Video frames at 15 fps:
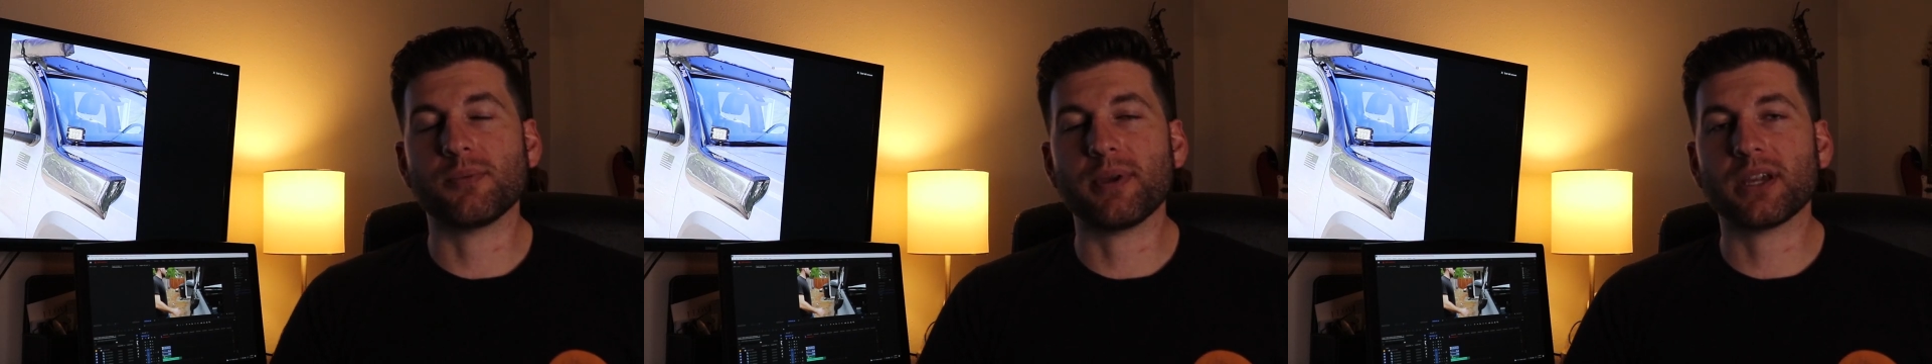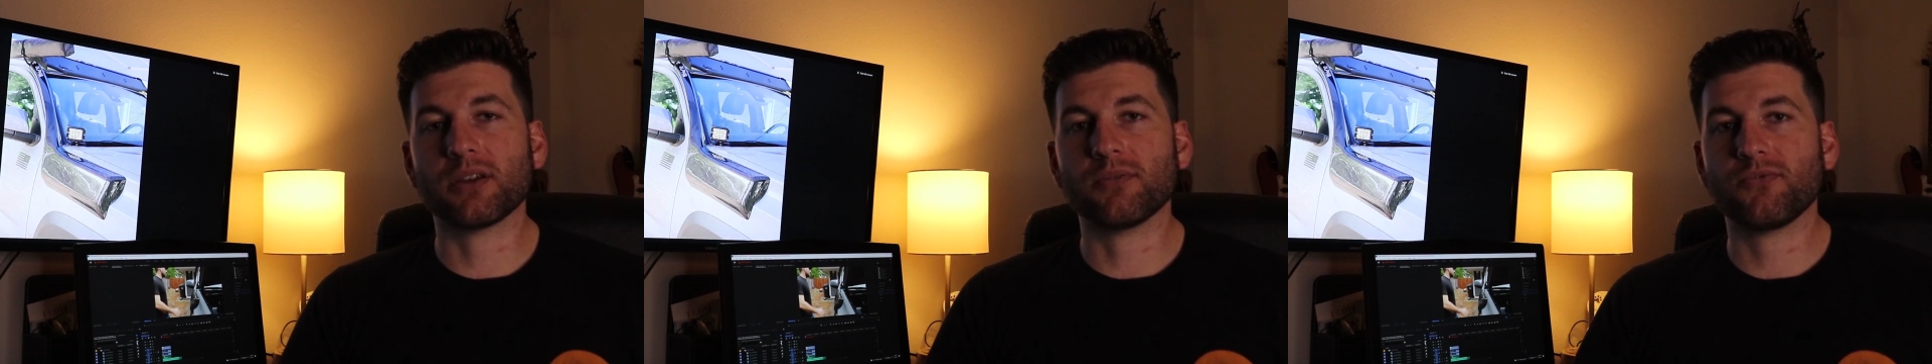
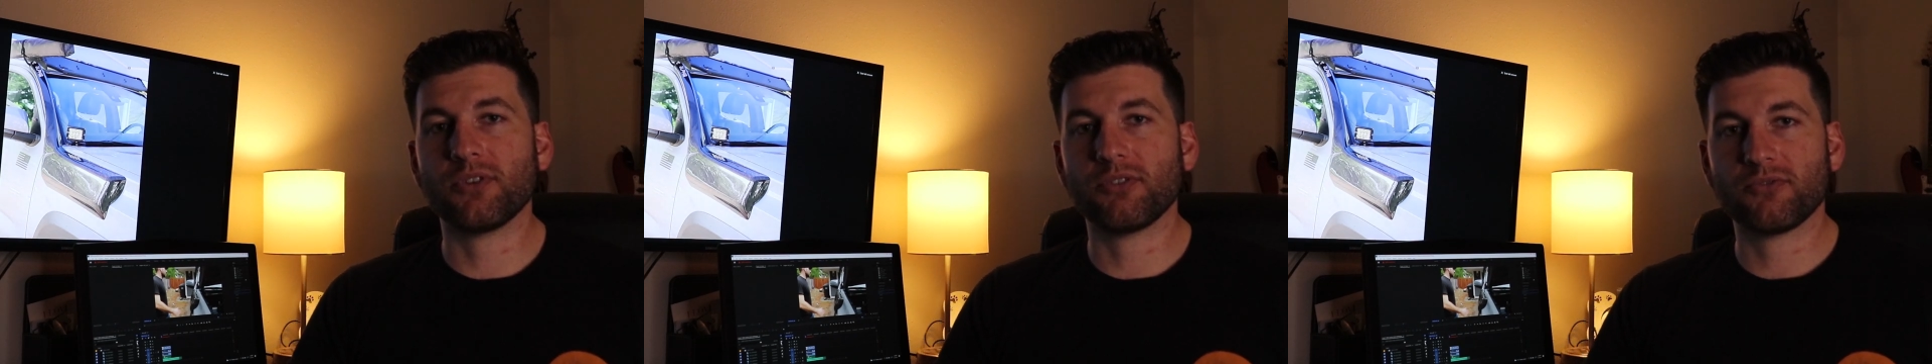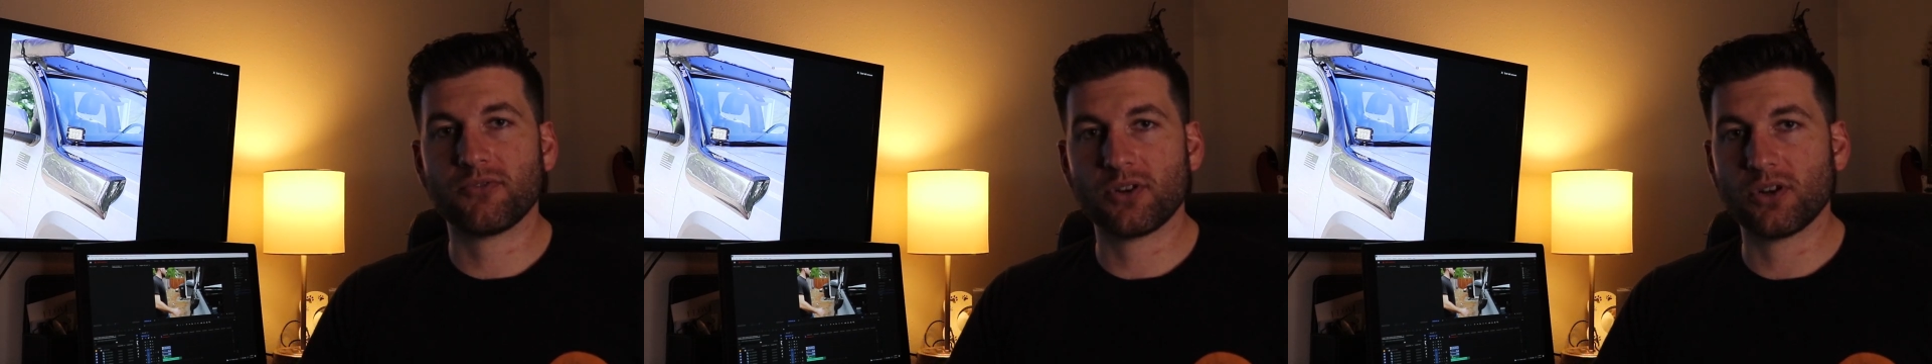to make it
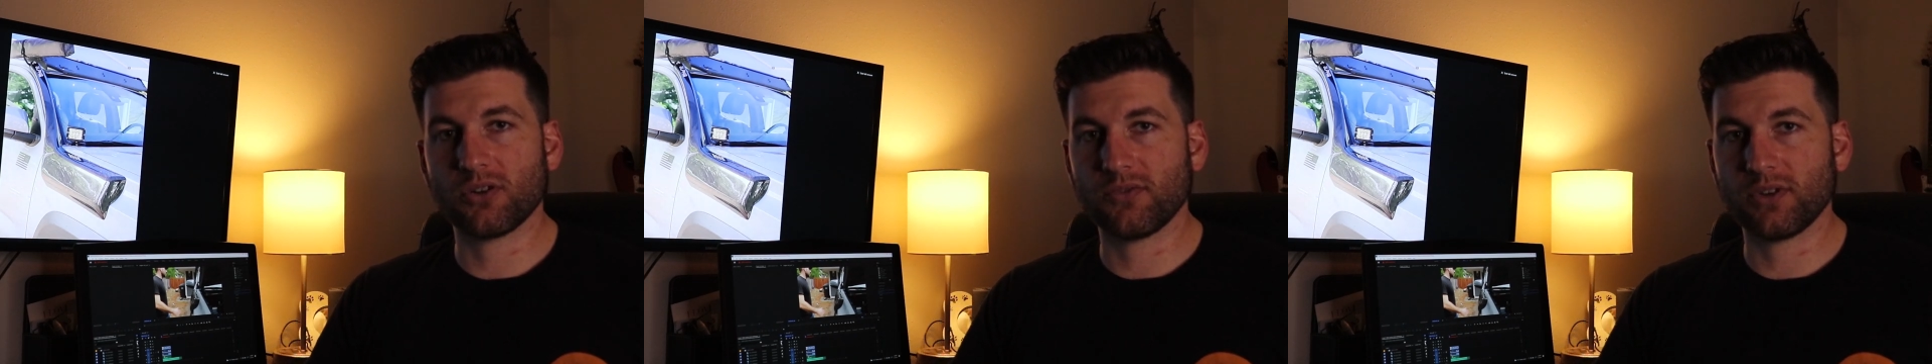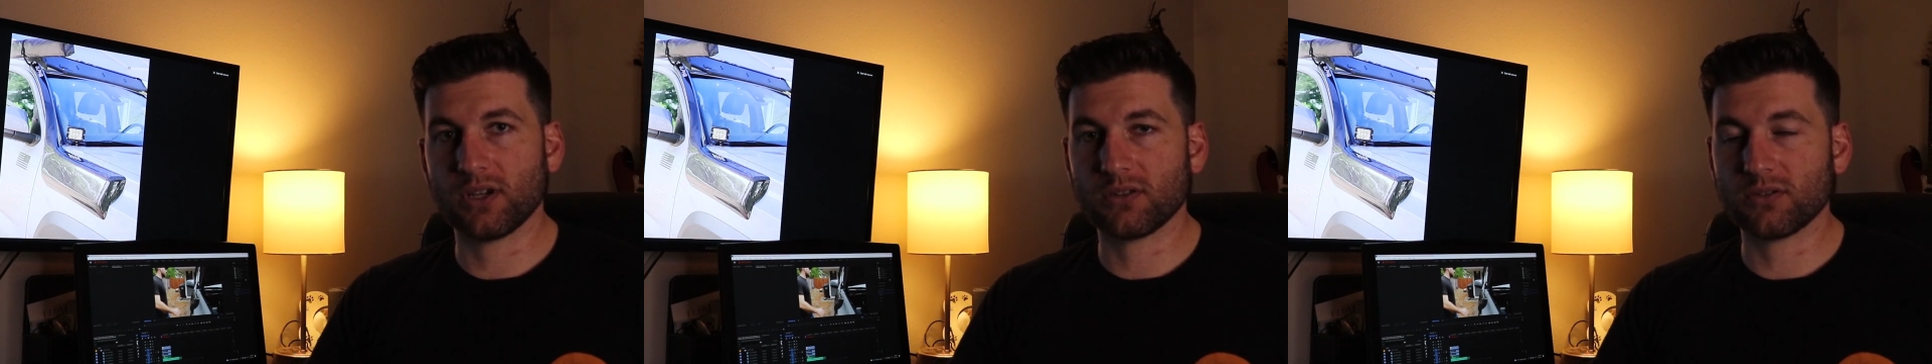fit for
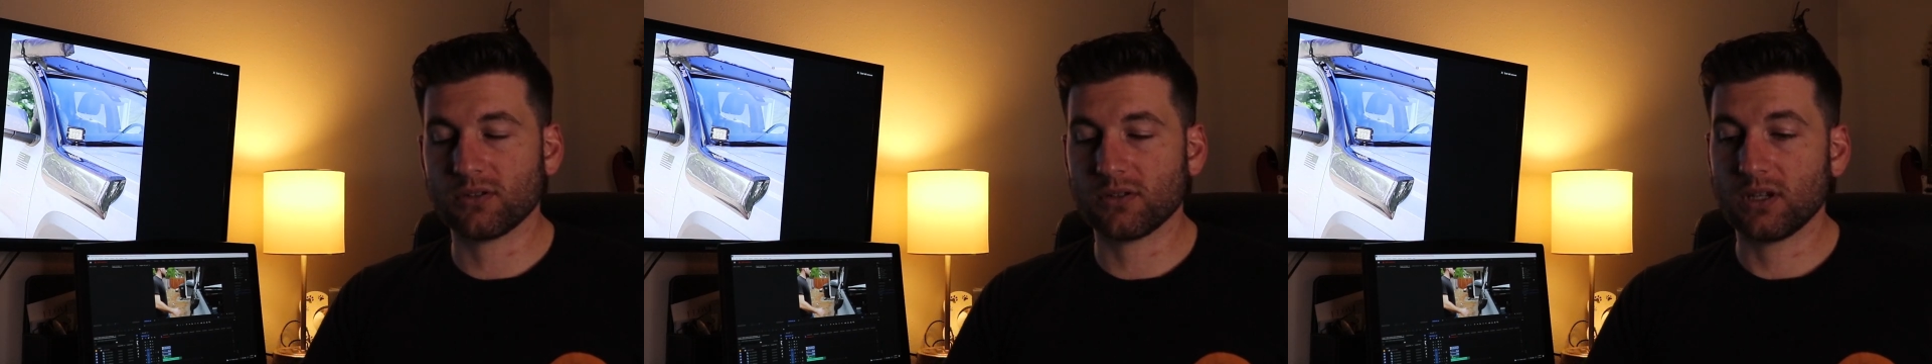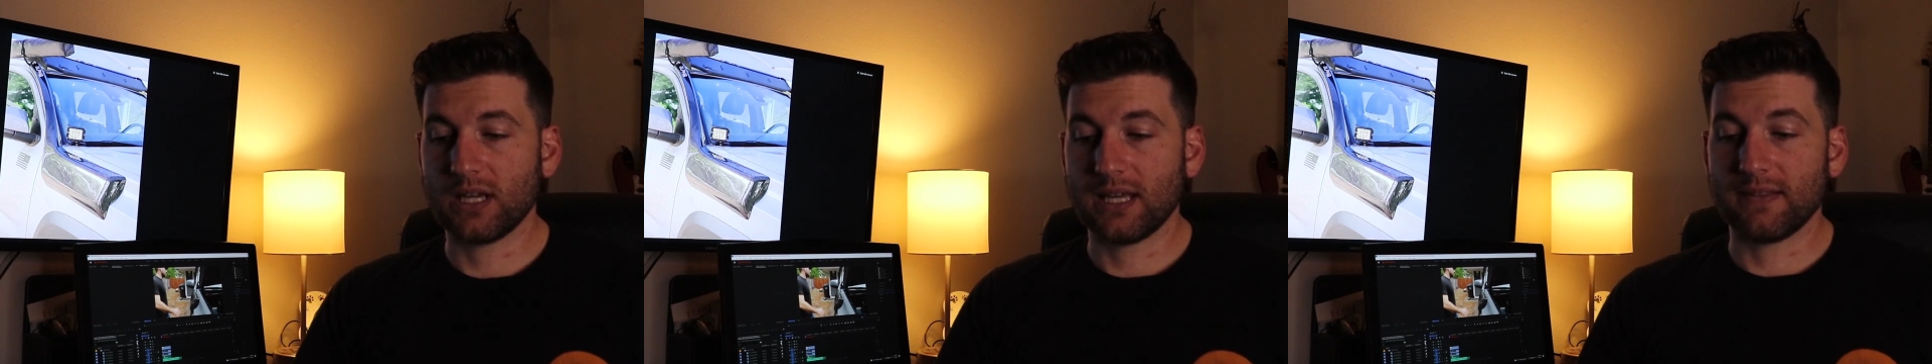your
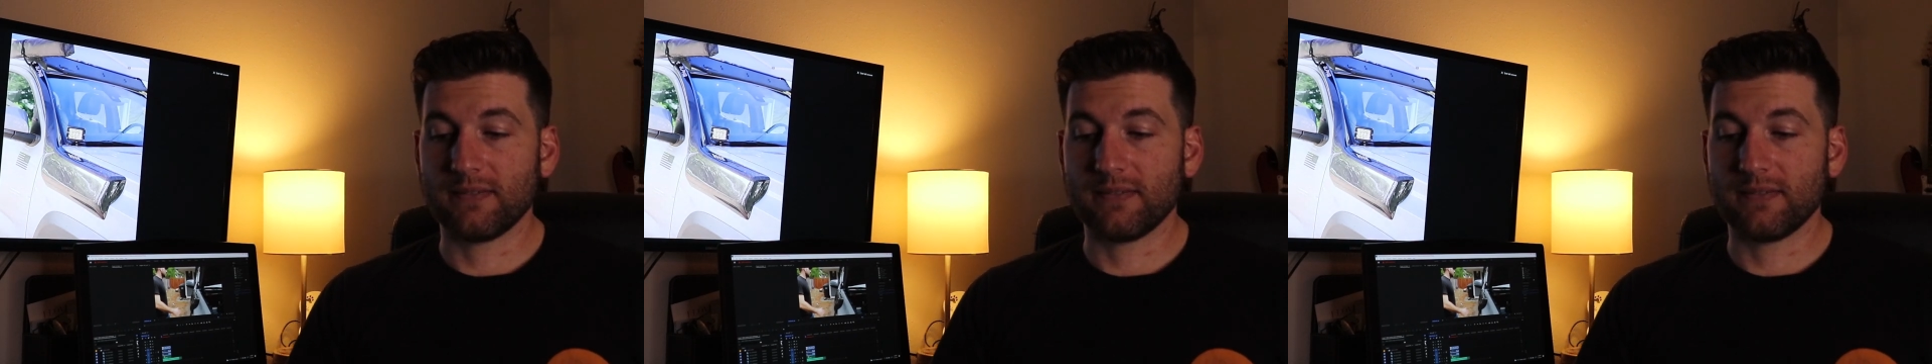vehicle.